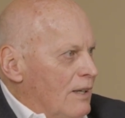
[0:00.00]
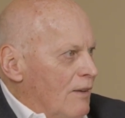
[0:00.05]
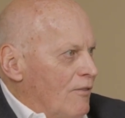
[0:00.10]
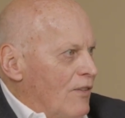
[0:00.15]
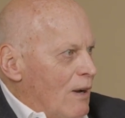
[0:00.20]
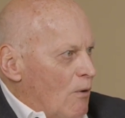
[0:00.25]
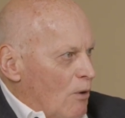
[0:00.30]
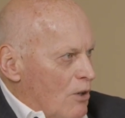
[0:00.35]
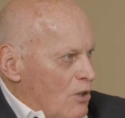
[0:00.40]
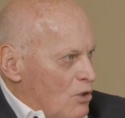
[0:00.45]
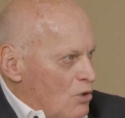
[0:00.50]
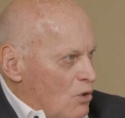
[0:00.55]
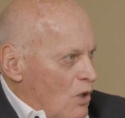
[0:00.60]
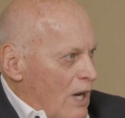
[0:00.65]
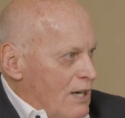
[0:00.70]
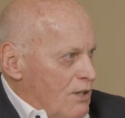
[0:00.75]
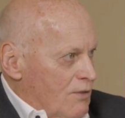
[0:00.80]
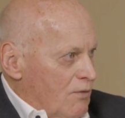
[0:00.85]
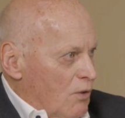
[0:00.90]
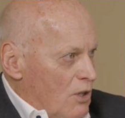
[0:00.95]
they were to
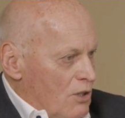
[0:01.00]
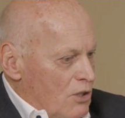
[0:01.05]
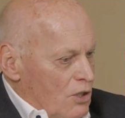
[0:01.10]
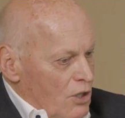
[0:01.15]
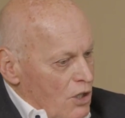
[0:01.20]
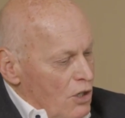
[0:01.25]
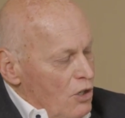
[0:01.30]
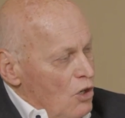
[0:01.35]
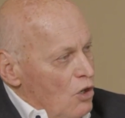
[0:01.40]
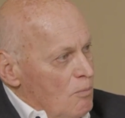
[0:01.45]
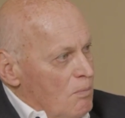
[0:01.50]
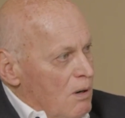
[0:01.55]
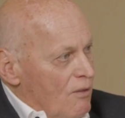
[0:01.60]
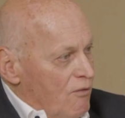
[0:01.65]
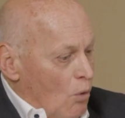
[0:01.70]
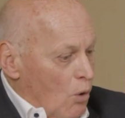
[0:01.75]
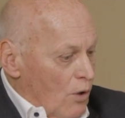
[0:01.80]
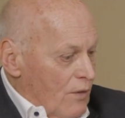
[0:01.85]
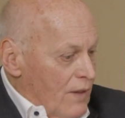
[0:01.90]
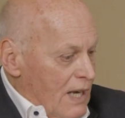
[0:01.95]
transfer it to you
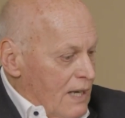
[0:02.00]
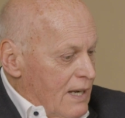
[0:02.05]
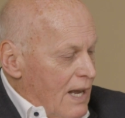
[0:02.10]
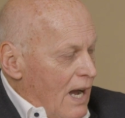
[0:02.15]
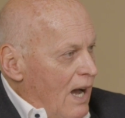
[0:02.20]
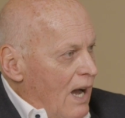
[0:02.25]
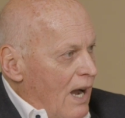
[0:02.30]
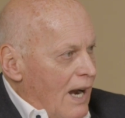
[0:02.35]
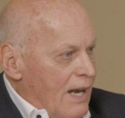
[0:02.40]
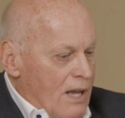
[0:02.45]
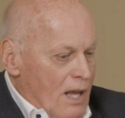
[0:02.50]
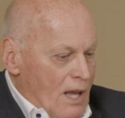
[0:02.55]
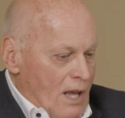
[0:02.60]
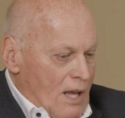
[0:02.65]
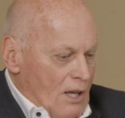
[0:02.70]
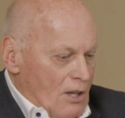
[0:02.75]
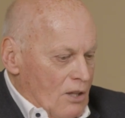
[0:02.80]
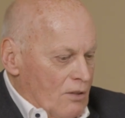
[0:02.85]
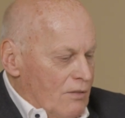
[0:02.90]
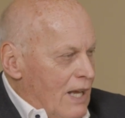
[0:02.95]
before they died,
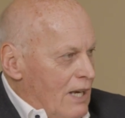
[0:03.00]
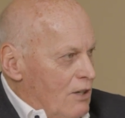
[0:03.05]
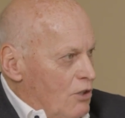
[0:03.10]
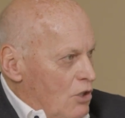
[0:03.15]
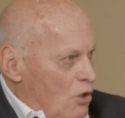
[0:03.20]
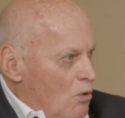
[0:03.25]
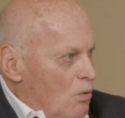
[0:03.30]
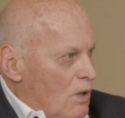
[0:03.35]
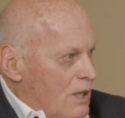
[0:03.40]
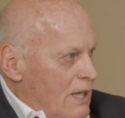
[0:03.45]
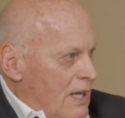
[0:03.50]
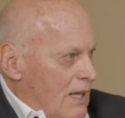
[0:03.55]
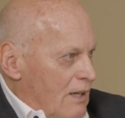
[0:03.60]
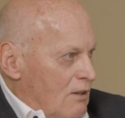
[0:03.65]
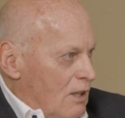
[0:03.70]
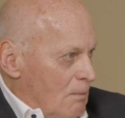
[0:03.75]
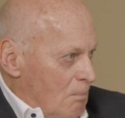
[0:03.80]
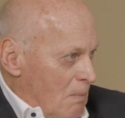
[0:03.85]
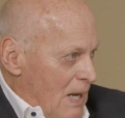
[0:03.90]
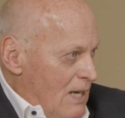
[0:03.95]
then you would
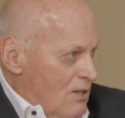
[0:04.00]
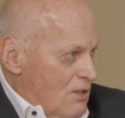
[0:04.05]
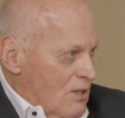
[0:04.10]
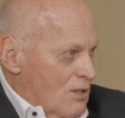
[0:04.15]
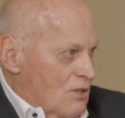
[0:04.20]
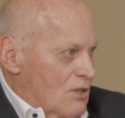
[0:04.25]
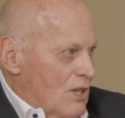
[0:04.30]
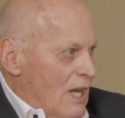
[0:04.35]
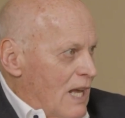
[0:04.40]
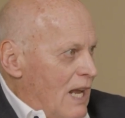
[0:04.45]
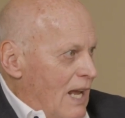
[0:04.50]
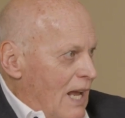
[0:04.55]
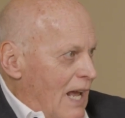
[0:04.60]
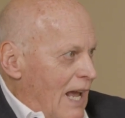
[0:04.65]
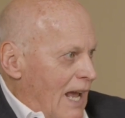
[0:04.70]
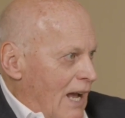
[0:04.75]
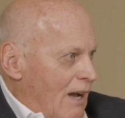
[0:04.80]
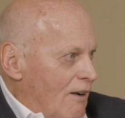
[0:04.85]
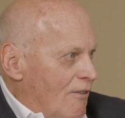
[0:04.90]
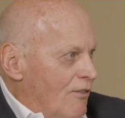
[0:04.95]
get the basis they
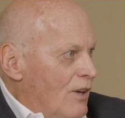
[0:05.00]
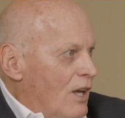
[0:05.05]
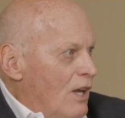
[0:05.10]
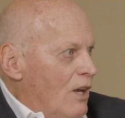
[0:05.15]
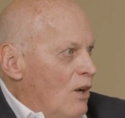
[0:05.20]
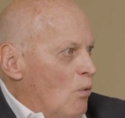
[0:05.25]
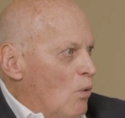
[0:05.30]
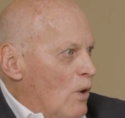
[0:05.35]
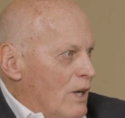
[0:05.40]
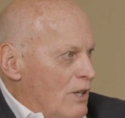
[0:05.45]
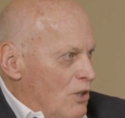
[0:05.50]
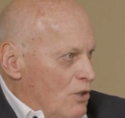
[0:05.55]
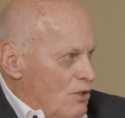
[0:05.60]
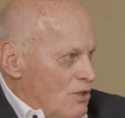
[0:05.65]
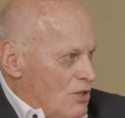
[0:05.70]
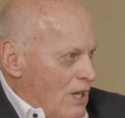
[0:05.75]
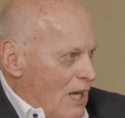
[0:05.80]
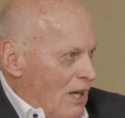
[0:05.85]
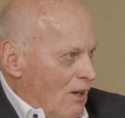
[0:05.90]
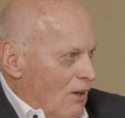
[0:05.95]
have when you
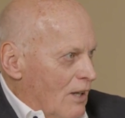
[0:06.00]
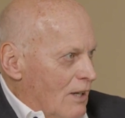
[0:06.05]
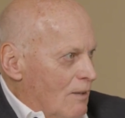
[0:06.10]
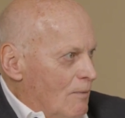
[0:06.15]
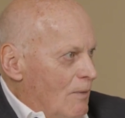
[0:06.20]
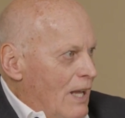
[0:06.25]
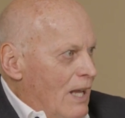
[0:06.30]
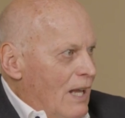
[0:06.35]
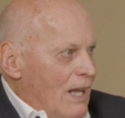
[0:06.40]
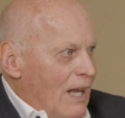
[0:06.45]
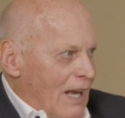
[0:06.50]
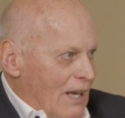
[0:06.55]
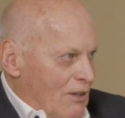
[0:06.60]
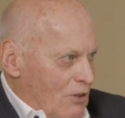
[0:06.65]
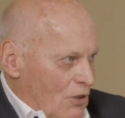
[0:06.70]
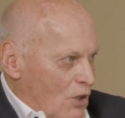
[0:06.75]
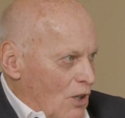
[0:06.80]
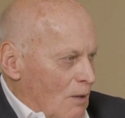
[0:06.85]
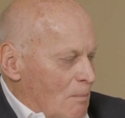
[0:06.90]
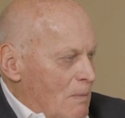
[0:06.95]
sell it, and
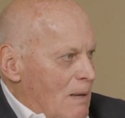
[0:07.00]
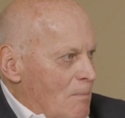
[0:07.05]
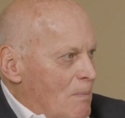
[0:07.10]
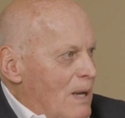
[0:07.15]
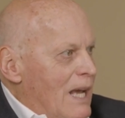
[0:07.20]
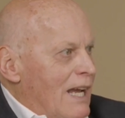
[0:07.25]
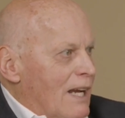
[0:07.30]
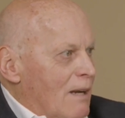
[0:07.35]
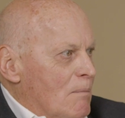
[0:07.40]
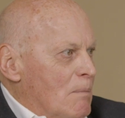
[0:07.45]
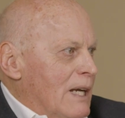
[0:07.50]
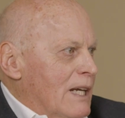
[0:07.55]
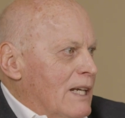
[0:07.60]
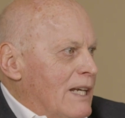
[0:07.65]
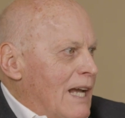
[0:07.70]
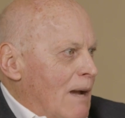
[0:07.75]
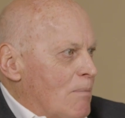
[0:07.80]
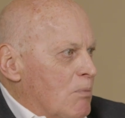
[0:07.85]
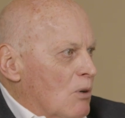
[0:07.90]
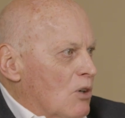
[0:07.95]
you're going to be paying a big
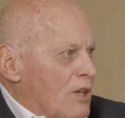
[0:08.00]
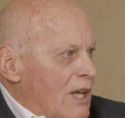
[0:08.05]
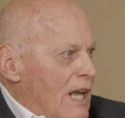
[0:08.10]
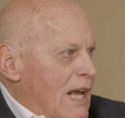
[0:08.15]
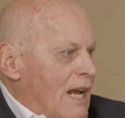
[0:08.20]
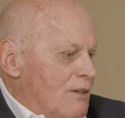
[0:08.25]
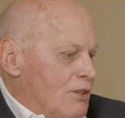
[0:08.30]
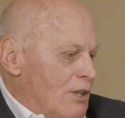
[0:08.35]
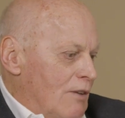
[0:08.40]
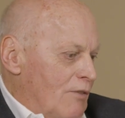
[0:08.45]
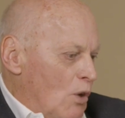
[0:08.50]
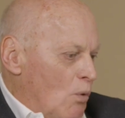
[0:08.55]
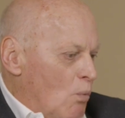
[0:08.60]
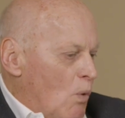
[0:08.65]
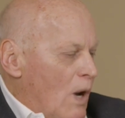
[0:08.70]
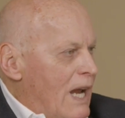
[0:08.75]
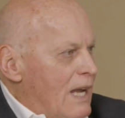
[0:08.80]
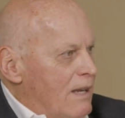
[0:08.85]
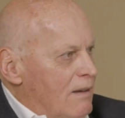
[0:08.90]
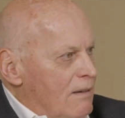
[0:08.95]
capital gains. If you
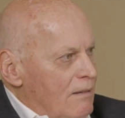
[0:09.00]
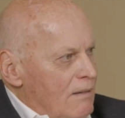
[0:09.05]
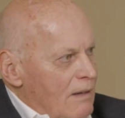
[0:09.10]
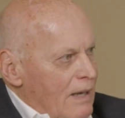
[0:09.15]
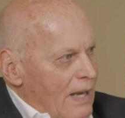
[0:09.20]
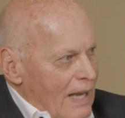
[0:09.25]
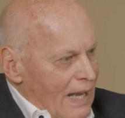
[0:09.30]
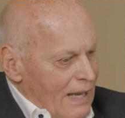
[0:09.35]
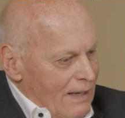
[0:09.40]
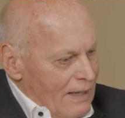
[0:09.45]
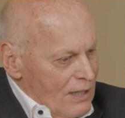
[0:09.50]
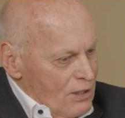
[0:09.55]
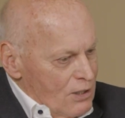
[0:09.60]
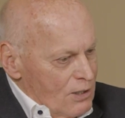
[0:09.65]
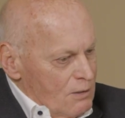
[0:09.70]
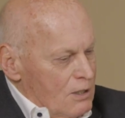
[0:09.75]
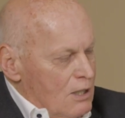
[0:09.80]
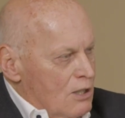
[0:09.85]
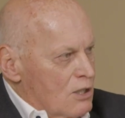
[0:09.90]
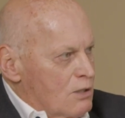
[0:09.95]
wait and
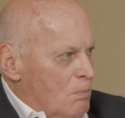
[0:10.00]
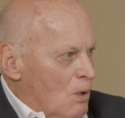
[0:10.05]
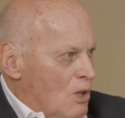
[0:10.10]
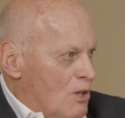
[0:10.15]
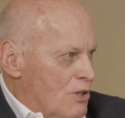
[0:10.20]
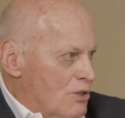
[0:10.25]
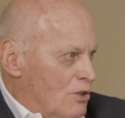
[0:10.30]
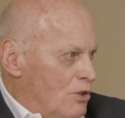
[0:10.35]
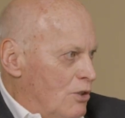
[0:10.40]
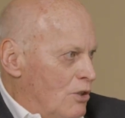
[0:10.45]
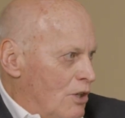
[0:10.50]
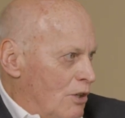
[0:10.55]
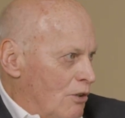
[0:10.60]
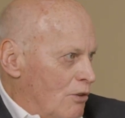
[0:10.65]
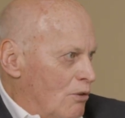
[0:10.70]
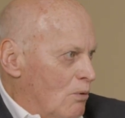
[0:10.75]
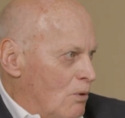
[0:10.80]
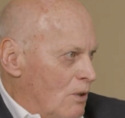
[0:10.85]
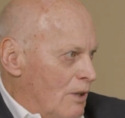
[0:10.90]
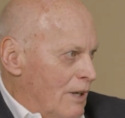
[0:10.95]
it's dispersed to you
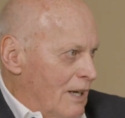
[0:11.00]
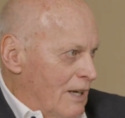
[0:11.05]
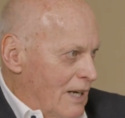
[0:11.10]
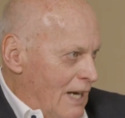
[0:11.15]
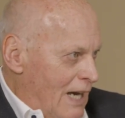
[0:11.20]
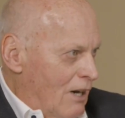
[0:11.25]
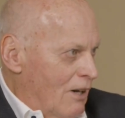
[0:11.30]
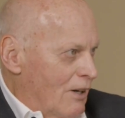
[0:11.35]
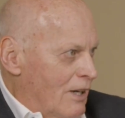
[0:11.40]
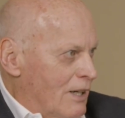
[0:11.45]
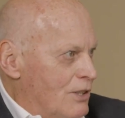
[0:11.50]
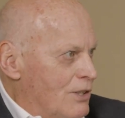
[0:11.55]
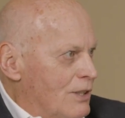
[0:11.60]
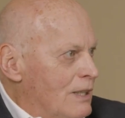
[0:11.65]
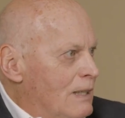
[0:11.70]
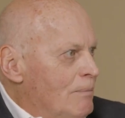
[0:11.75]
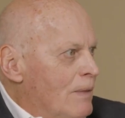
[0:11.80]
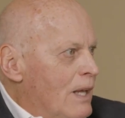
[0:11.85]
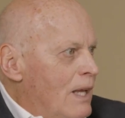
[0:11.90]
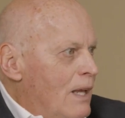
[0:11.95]
through an inheritance,
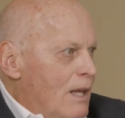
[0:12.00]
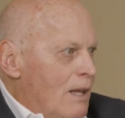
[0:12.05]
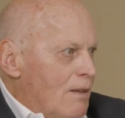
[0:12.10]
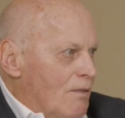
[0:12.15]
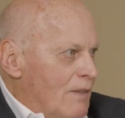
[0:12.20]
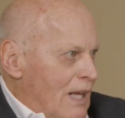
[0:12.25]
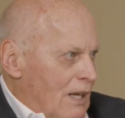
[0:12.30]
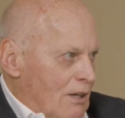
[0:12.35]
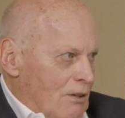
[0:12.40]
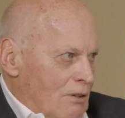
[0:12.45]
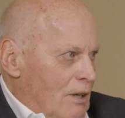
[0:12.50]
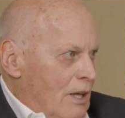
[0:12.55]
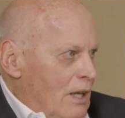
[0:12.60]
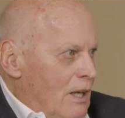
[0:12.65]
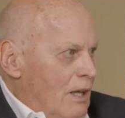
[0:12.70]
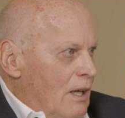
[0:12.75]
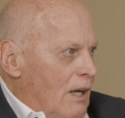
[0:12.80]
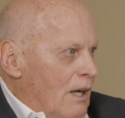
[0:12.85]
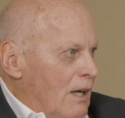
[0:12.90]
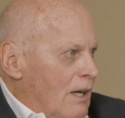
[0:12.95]
then
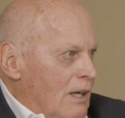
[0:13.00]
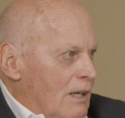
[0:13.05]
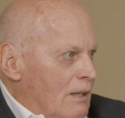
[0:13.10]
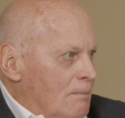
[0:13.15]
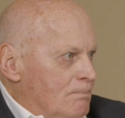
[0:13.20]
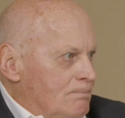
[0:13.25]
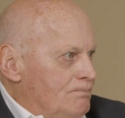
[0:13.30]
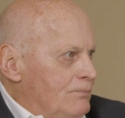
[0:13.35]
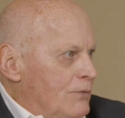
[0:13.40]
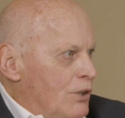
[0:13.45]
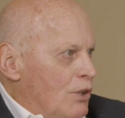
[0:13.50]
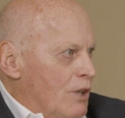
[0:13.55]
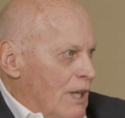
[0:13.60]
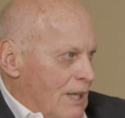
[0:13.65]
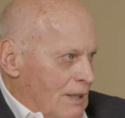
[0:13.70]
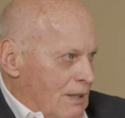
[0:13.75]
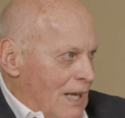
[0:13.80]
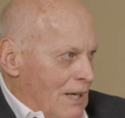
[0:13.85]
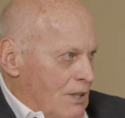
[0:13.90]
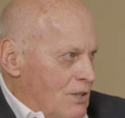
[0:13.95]
you
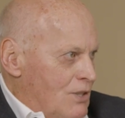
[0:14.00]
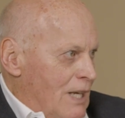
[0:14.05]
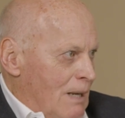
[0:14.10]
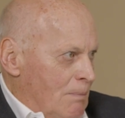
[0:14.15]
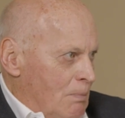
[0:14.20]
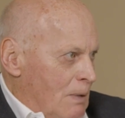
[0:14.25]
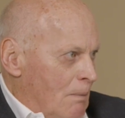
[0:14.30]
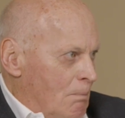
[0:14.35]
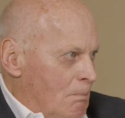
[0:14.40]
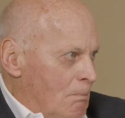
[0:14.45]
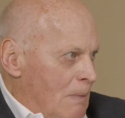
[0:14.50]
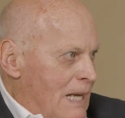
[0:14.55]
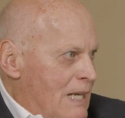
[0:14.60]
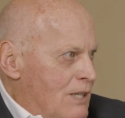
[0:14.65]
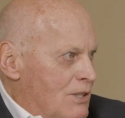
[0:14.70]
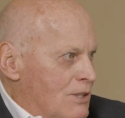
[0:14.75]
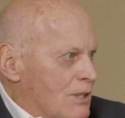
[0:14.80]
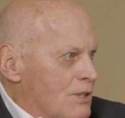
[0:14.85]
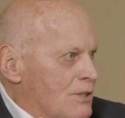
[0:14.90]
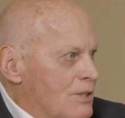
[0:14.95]
get that stepped up
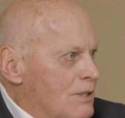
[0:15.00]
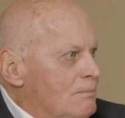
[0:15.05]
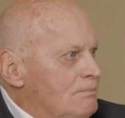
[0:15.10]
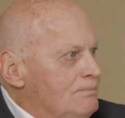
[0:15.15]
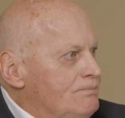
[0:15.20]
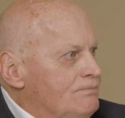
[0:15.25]
basis.